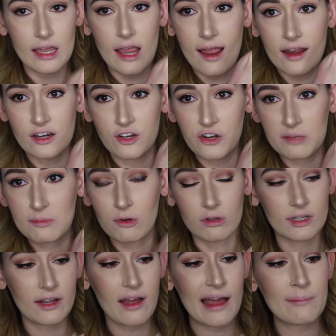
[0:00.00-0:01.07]
And you just pull
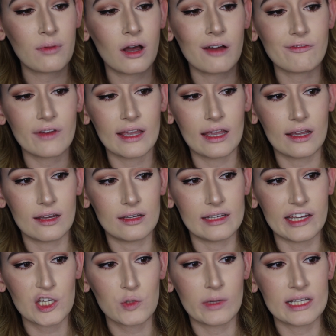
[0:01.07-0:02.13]
the cap off and
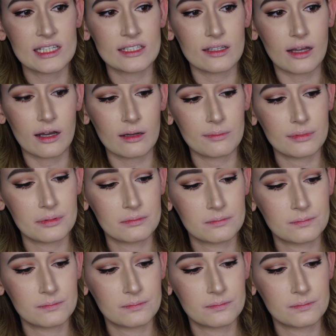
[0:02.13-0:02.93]
it twists up.